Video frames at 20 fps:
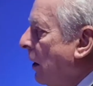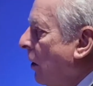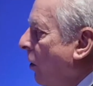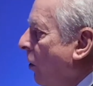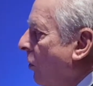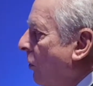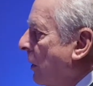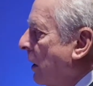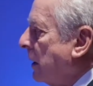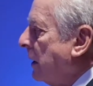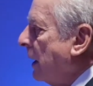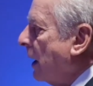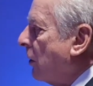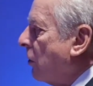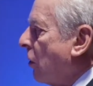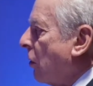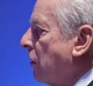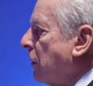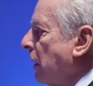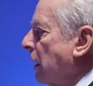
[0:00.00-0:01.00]
already a
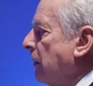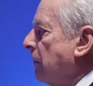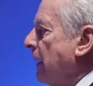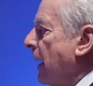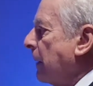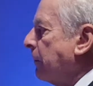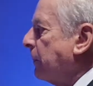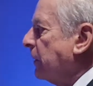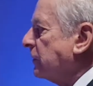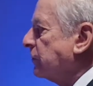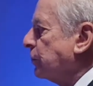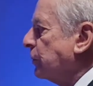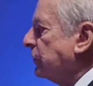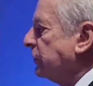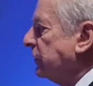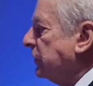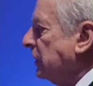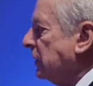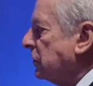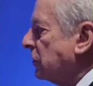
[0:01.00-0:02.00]
coronary bypass
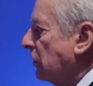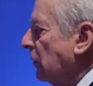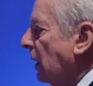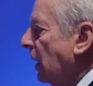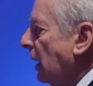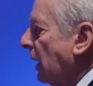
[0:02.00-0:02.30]
procedure,